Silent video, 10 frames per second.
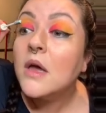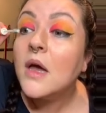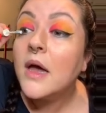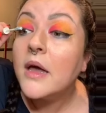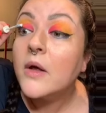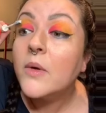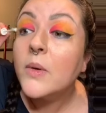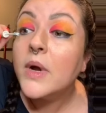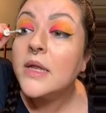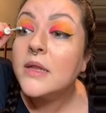I don't want
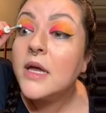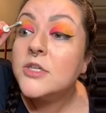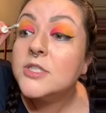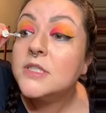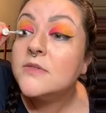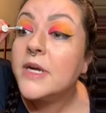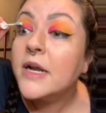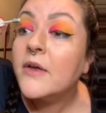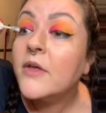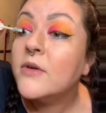white lashes right
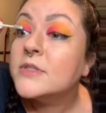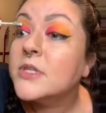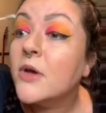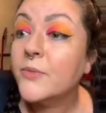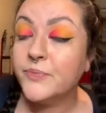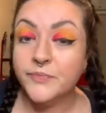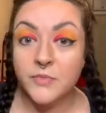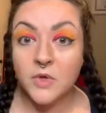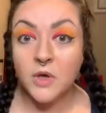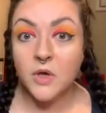now though, so
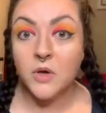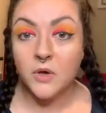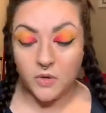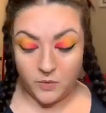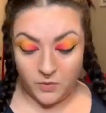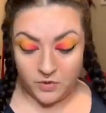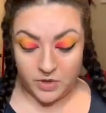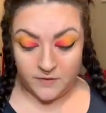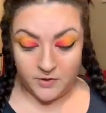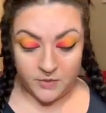we'll
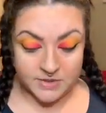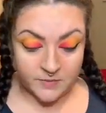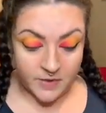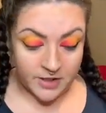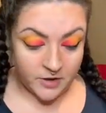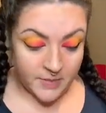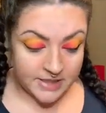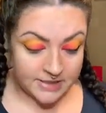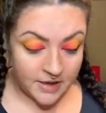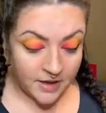cover it with some regular
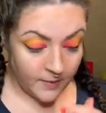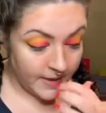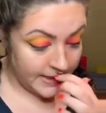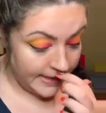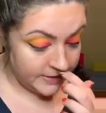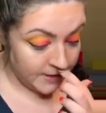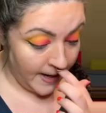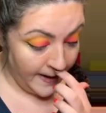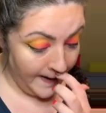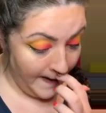mascara. We're gonna let it
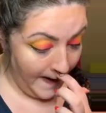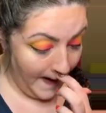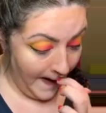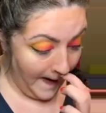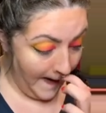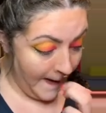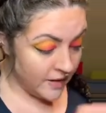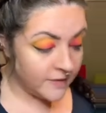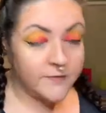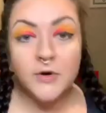dry
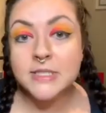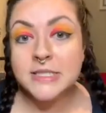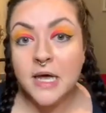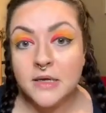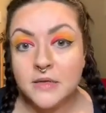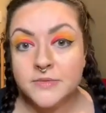for a sec.